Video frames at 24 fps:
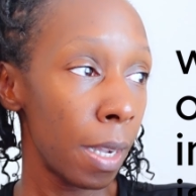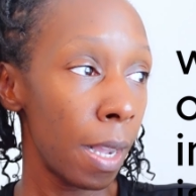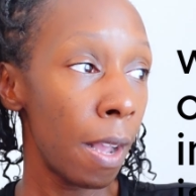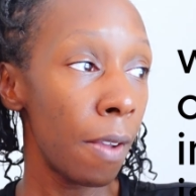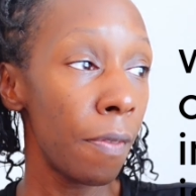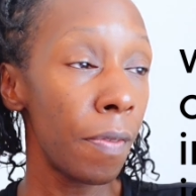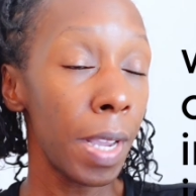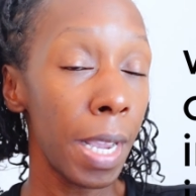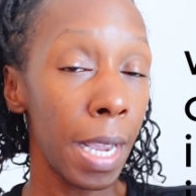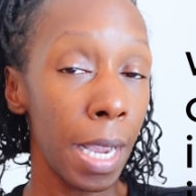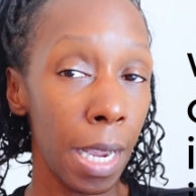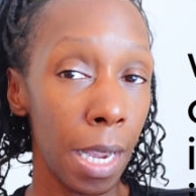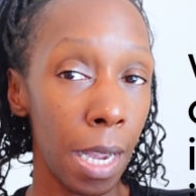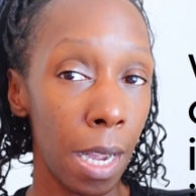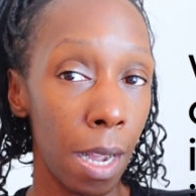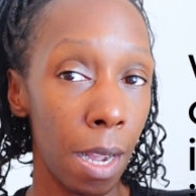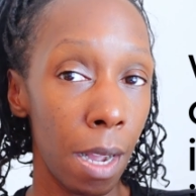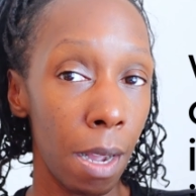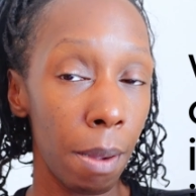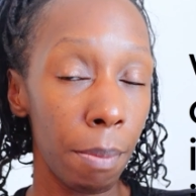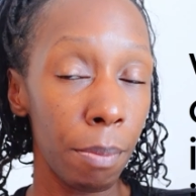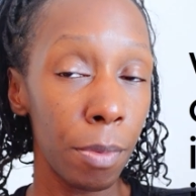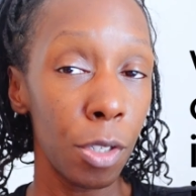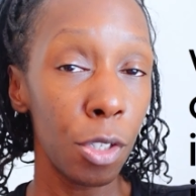of
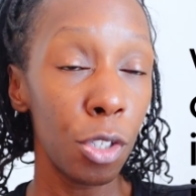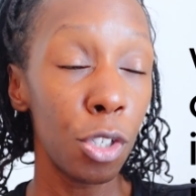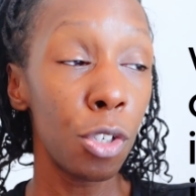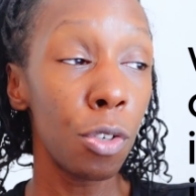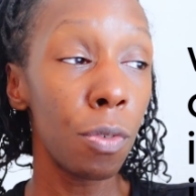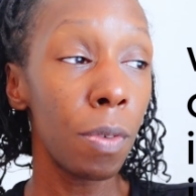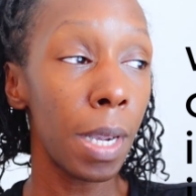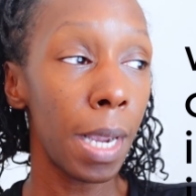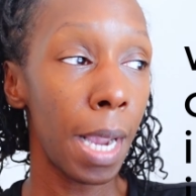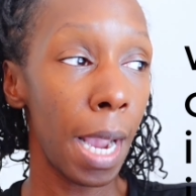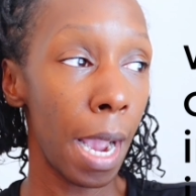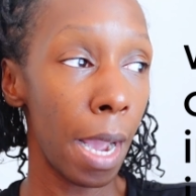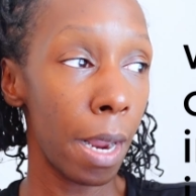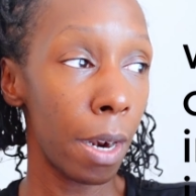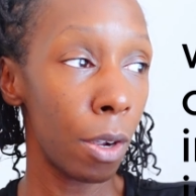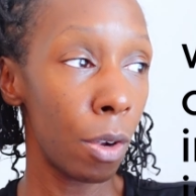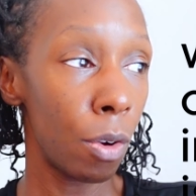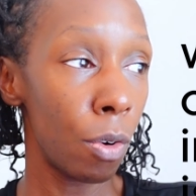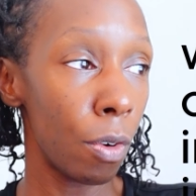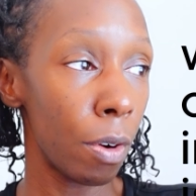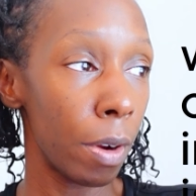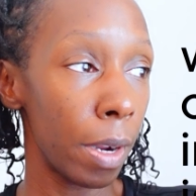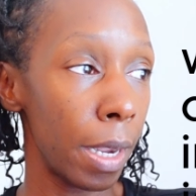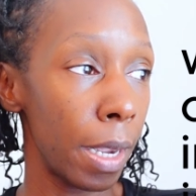income to a
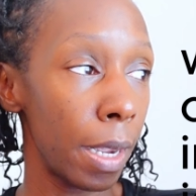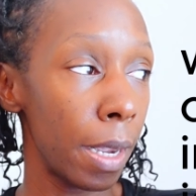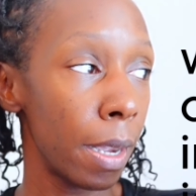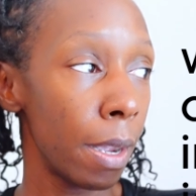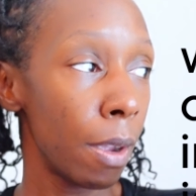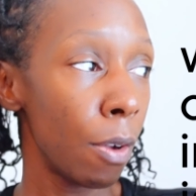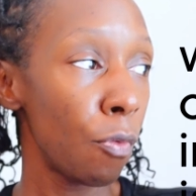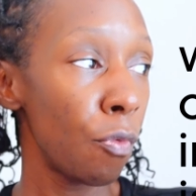category,